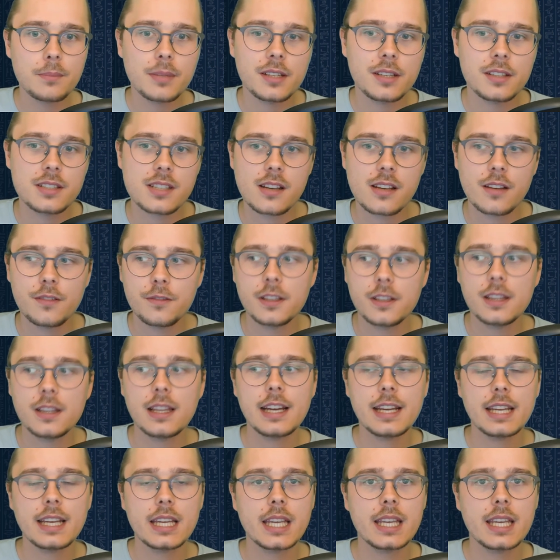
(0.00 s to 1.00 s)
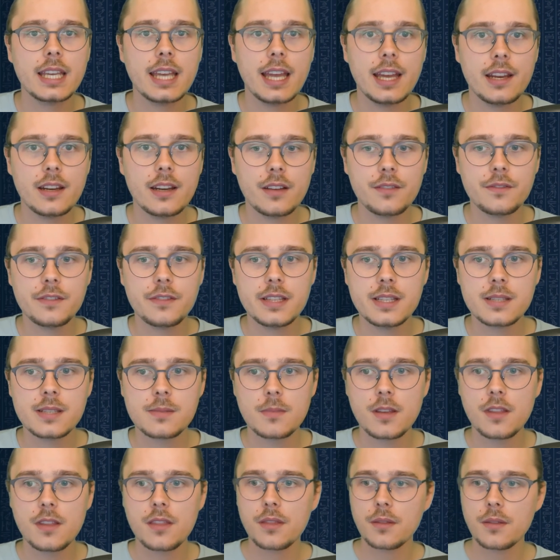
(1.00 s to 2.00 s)
because I feel like K9
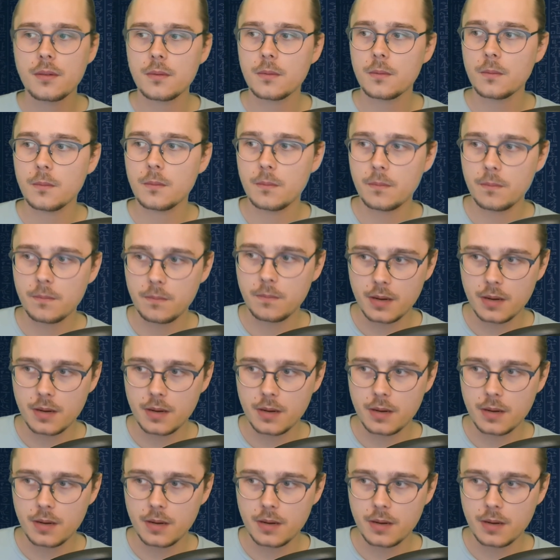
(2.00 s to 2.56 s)
Fiendsmith,